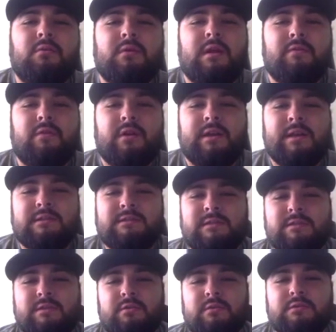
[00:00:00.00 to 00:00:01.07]
or whatever he needs
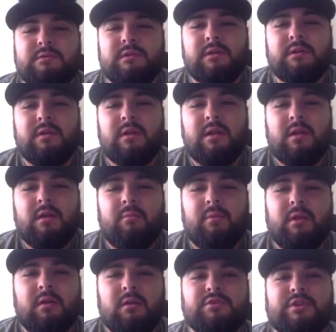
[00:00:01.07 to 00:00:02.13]
to do to
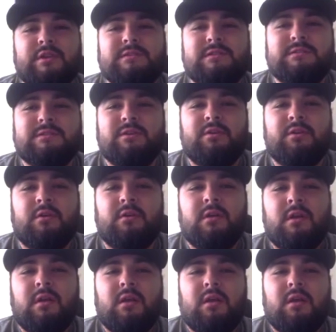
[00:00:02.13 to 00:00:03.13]
become Justin Turner.